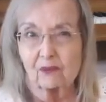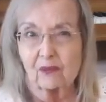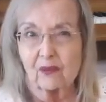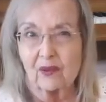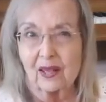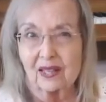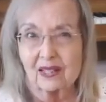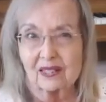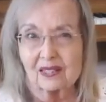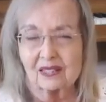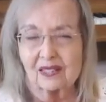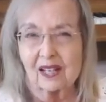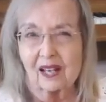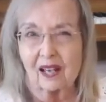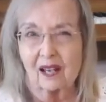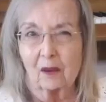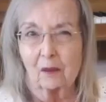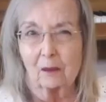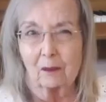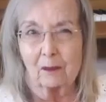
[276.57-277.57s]
has
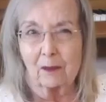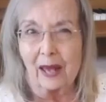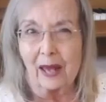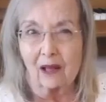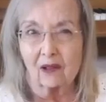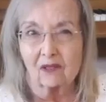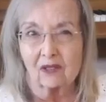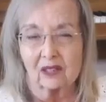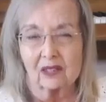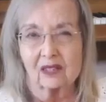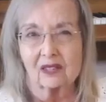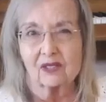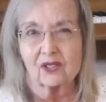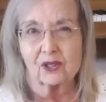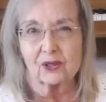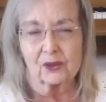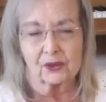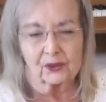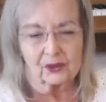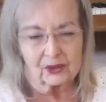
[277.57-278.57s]
a
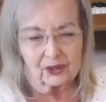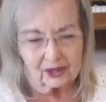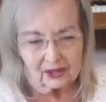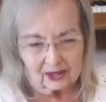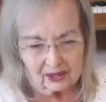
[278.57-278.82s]
balancer.